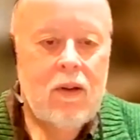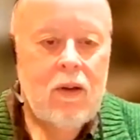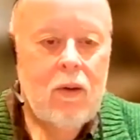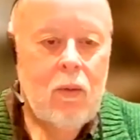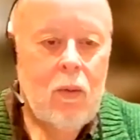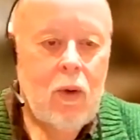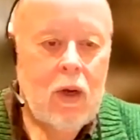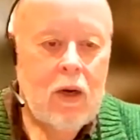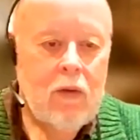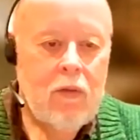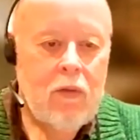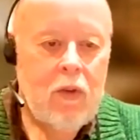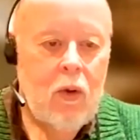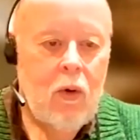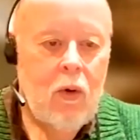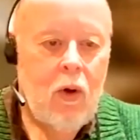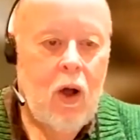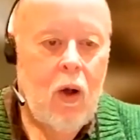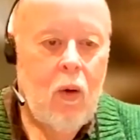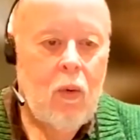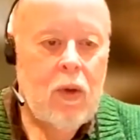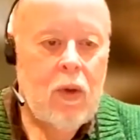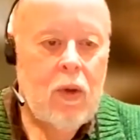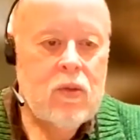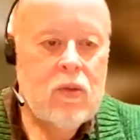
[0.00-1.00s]
What have you
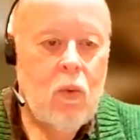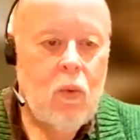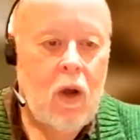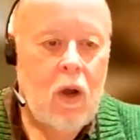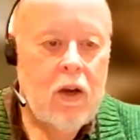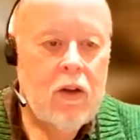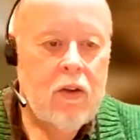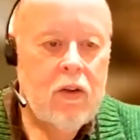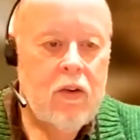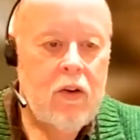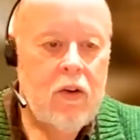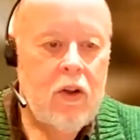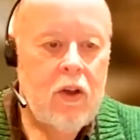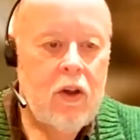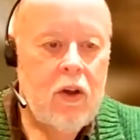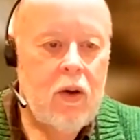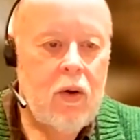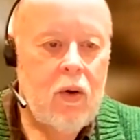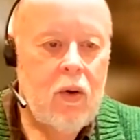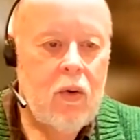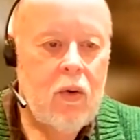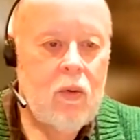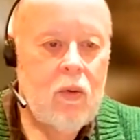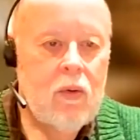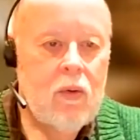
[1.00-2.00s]
always wanted to
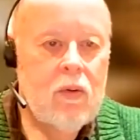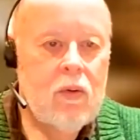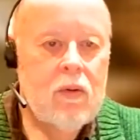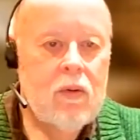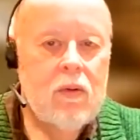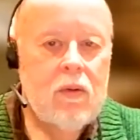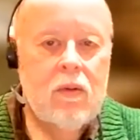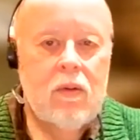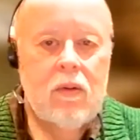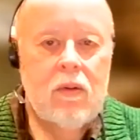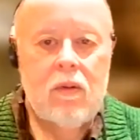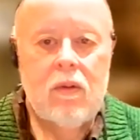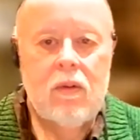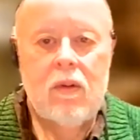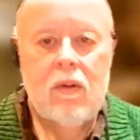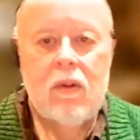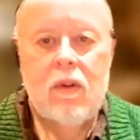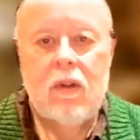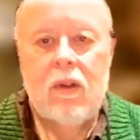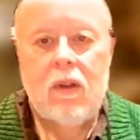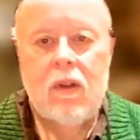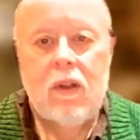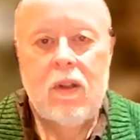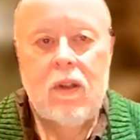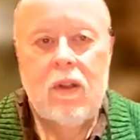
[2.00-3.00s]
know?
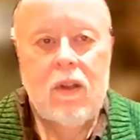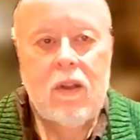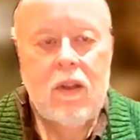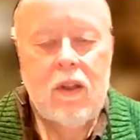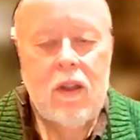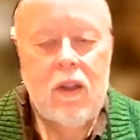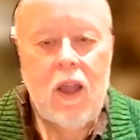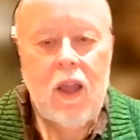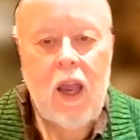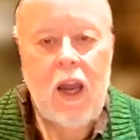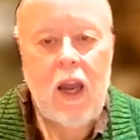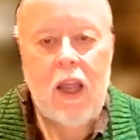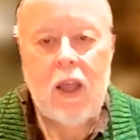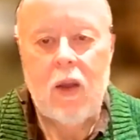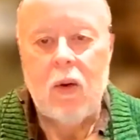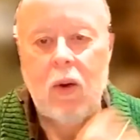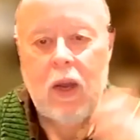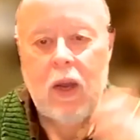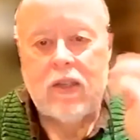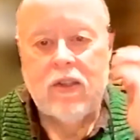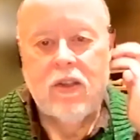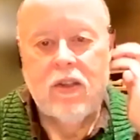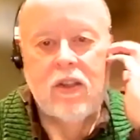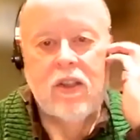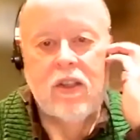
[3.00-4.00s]
Any
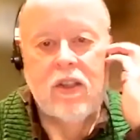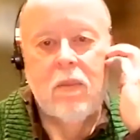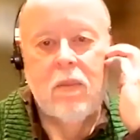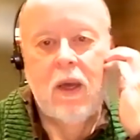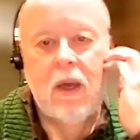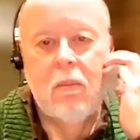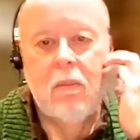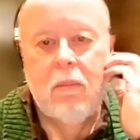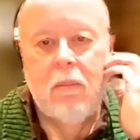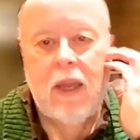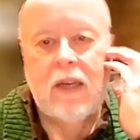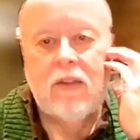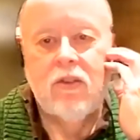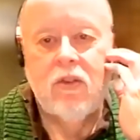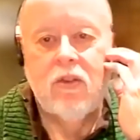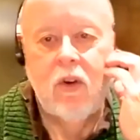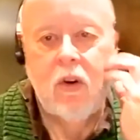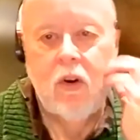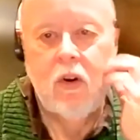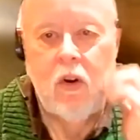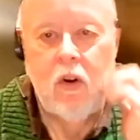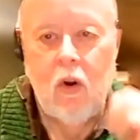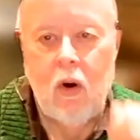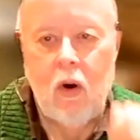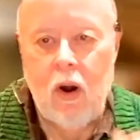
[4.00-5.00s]
questions about
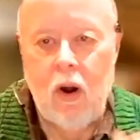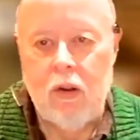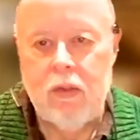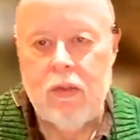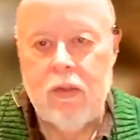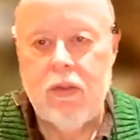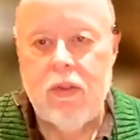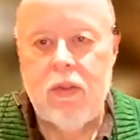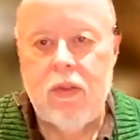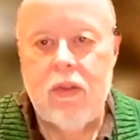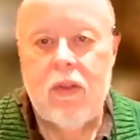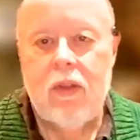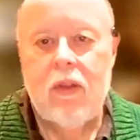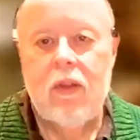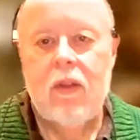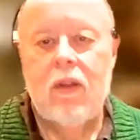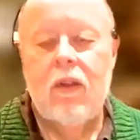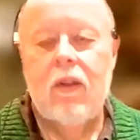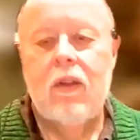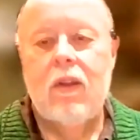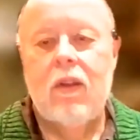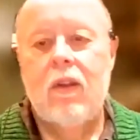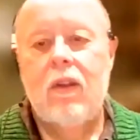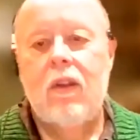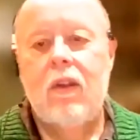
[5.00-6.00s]
Metro North?
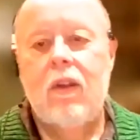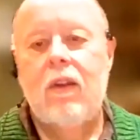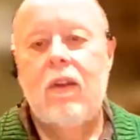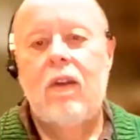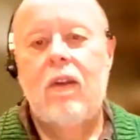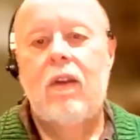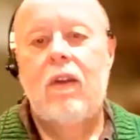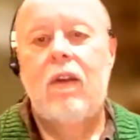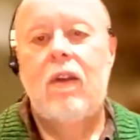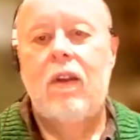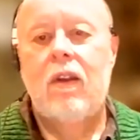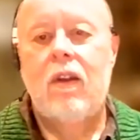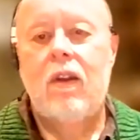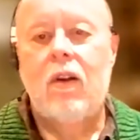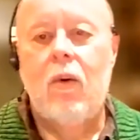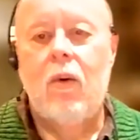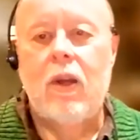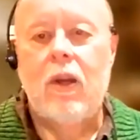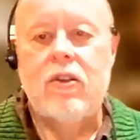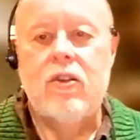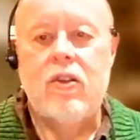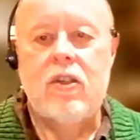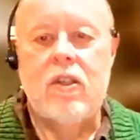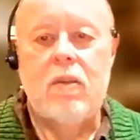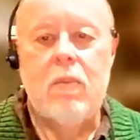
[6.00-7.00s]

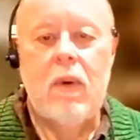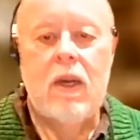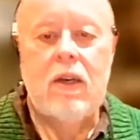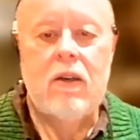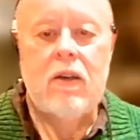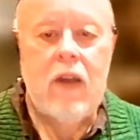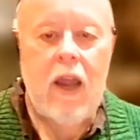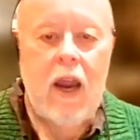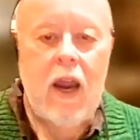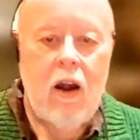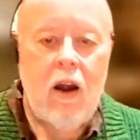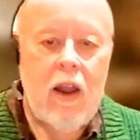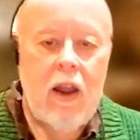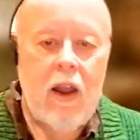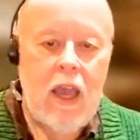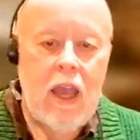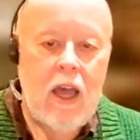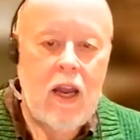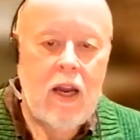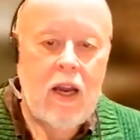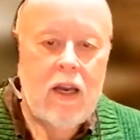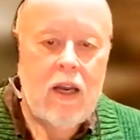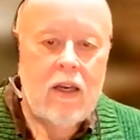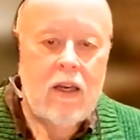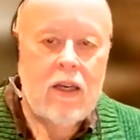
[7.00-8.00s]
Questions about
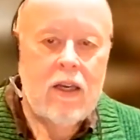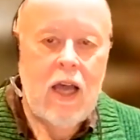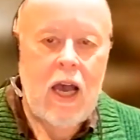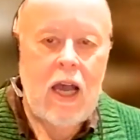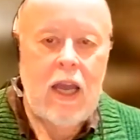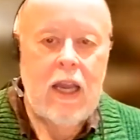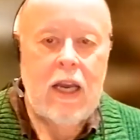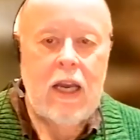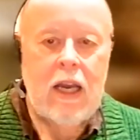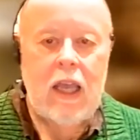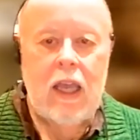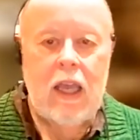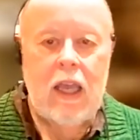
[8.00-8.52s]
Darien I, and dining? have a